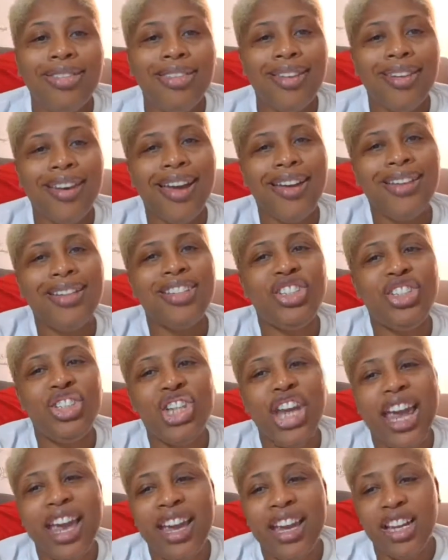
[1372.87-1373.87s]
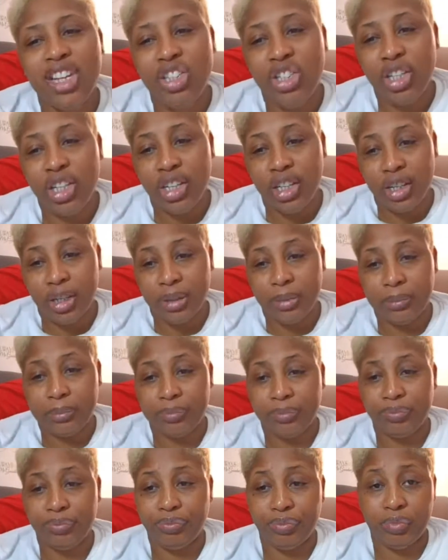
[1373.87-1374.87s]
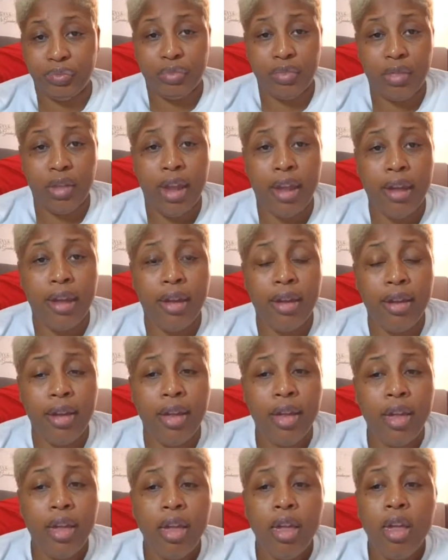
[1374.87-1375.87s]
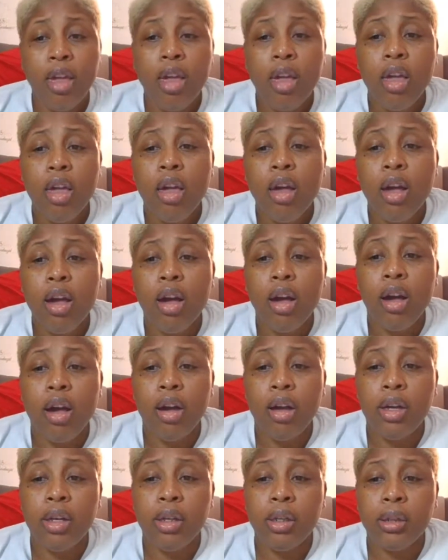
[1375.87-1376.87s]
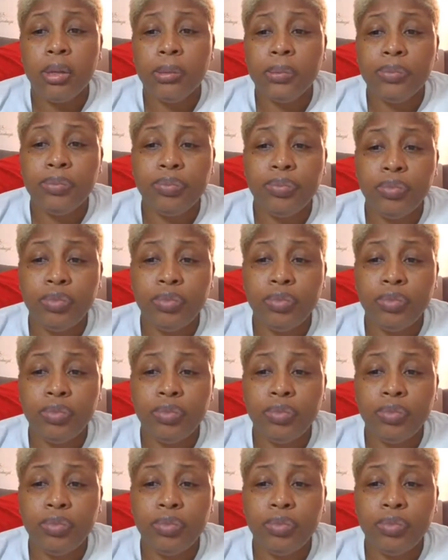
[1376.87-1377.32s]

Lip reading: then I can change him. Okay. Oh,